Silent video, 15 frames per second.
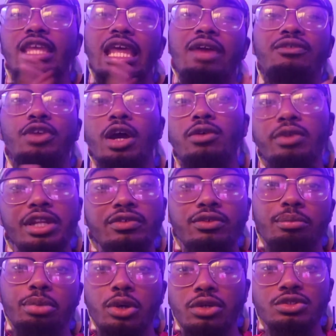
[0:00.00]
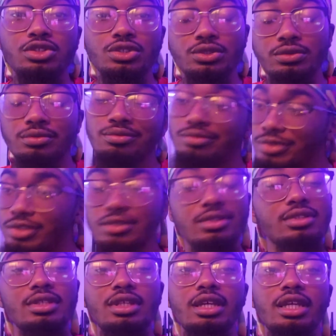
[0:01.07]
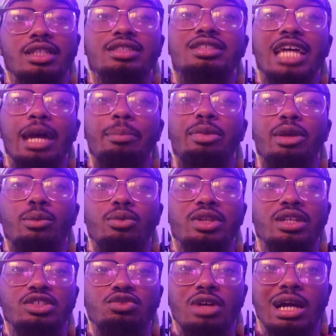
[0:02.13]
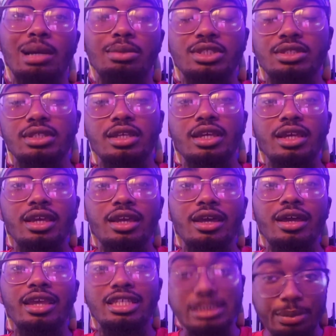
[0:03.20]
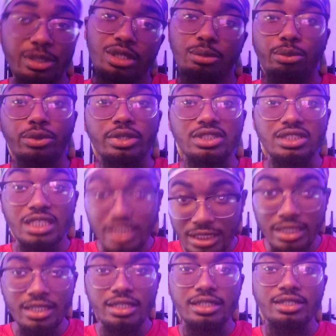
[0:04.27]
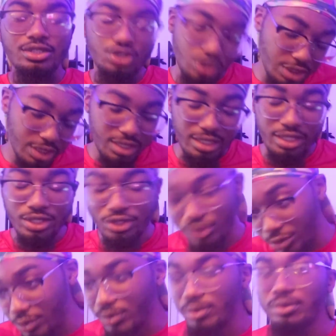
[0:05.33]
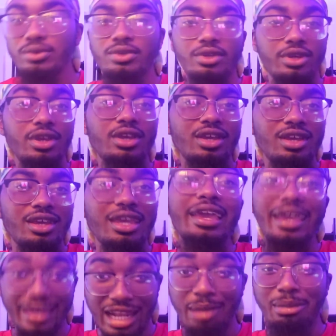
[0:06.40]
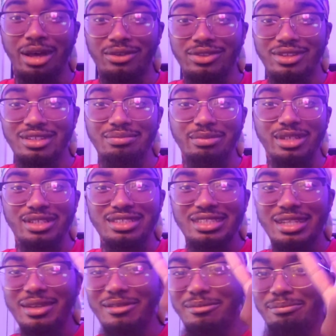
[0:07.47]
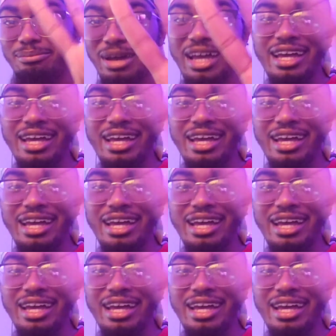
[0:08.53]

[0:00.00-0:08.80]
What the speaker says: And if y'all ready for part two, tap in when it drops. It's been your boy T, G, U, and I'm out.